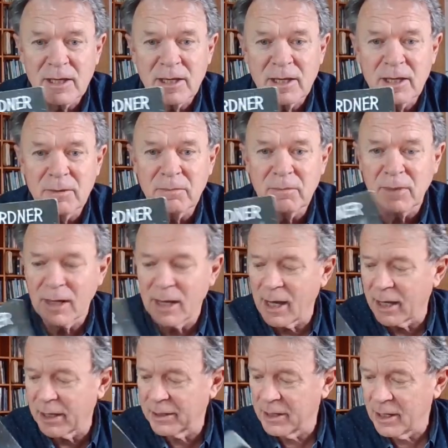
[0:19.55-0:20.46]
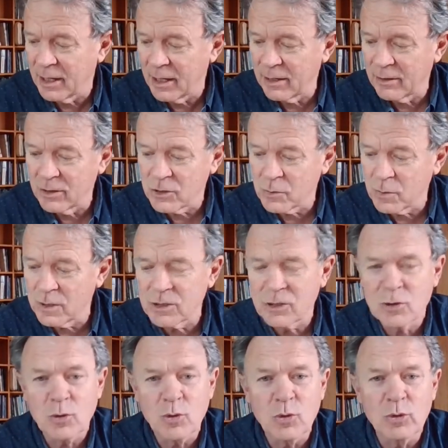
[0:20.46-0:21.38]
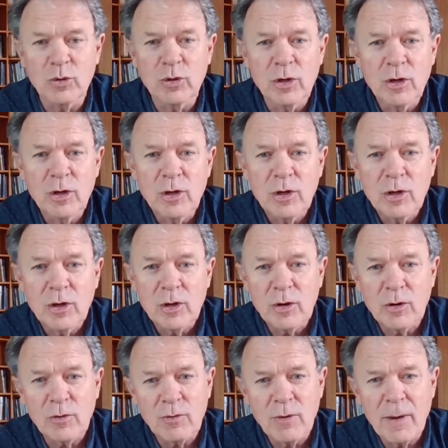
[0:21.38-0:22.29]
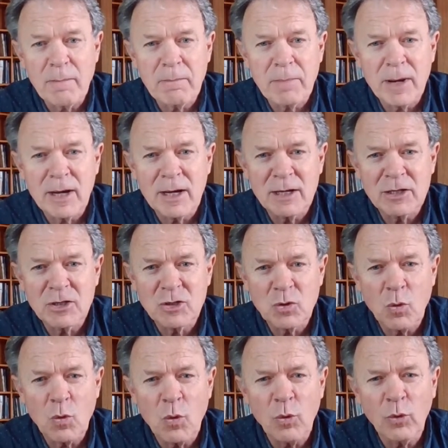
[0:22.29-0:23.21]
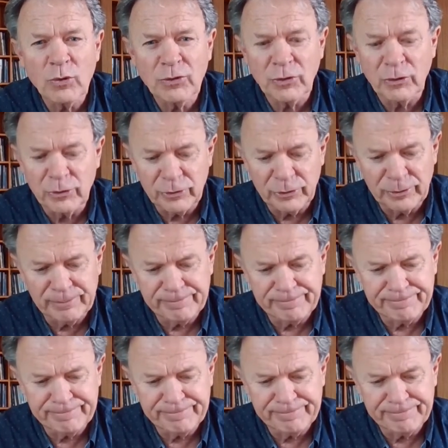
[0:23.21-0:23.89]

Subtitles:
Kym Lardner, and this one's called Grandpa's Horses.